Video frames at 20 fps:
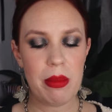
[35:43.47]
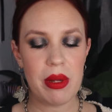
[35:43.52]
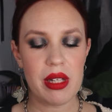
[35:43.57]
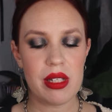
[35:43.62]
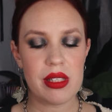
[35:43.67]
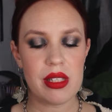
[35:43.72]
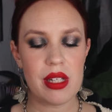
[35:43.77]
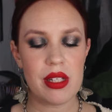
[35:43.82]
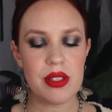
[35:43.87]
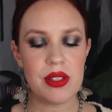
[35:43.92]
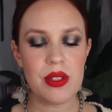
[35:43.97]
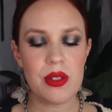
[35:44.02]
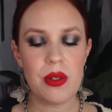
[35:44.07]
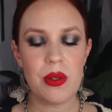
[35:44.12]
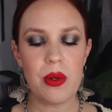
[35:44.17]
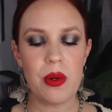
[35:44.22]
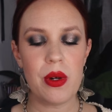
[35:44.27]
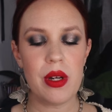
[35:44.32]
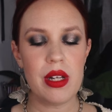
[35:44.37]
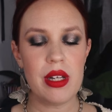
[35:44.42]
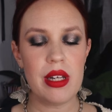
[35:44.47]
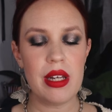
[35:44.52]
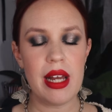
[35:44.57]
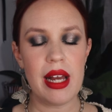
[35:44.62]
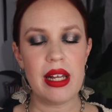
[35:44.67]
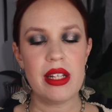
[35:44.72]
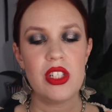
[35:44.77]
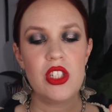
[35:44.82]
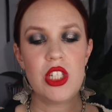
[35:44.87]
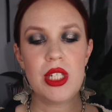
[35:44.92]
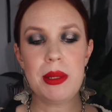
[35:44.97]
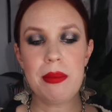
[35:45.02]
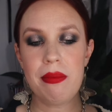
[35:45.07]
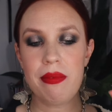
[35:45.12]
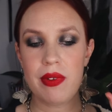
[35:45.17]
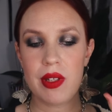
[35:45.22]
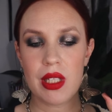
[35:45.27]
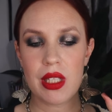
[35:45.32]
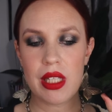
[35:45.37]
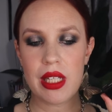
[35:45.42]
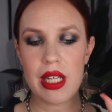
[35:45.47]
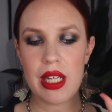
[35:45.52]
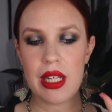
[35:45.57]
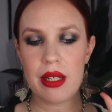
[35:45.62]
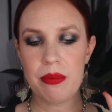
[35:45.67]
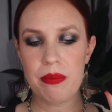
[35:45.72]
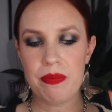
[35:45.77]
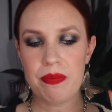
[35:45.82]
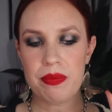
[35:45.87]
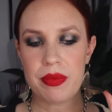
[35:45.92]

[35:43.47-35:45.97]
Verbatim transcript: but it's also not cheap feeling.